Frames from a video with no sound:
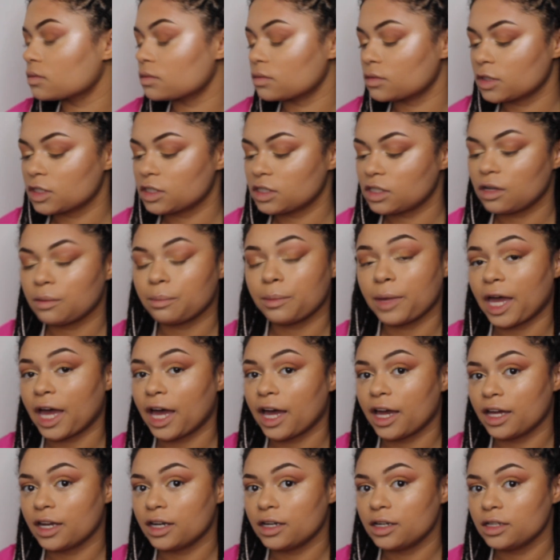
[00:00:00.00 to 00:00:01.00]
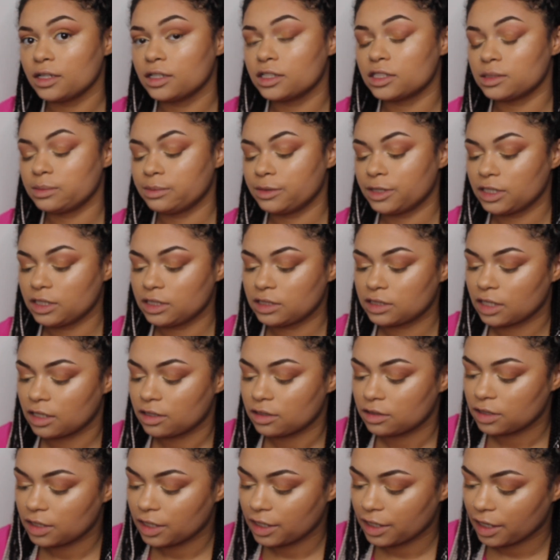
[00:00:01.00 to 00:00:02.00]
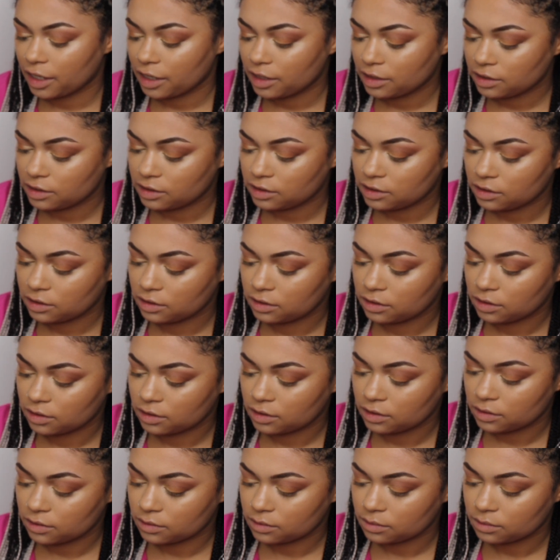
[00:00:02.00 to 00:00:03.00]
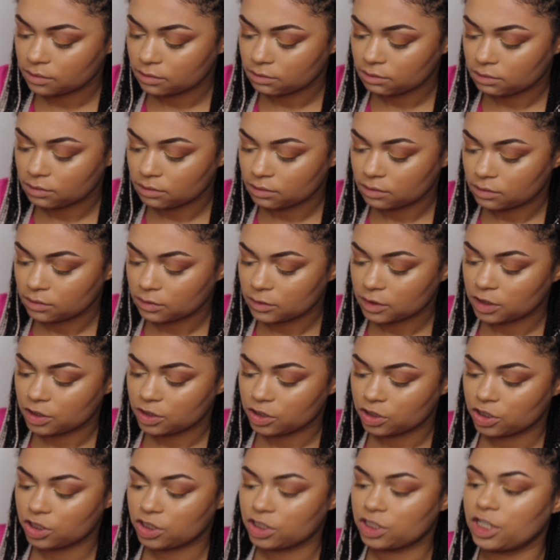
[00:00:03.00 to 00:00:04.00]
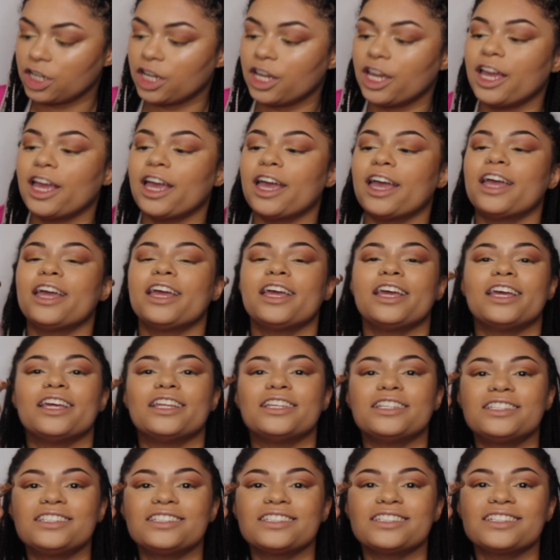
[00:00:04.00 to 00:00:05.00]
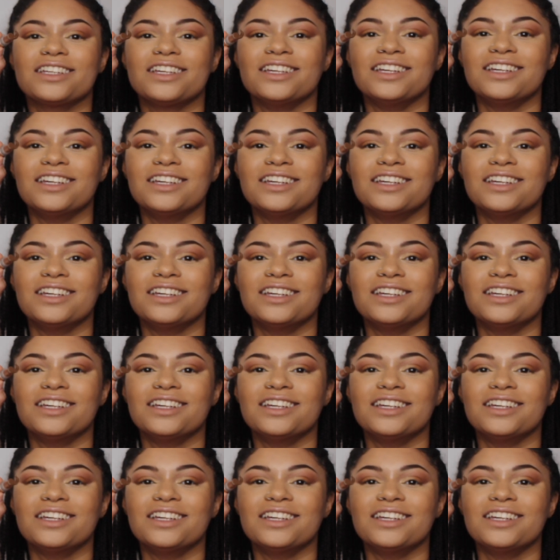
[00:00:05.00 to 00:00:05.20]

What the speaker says: It's not bad. It's pretty subtle, I guess. Shit.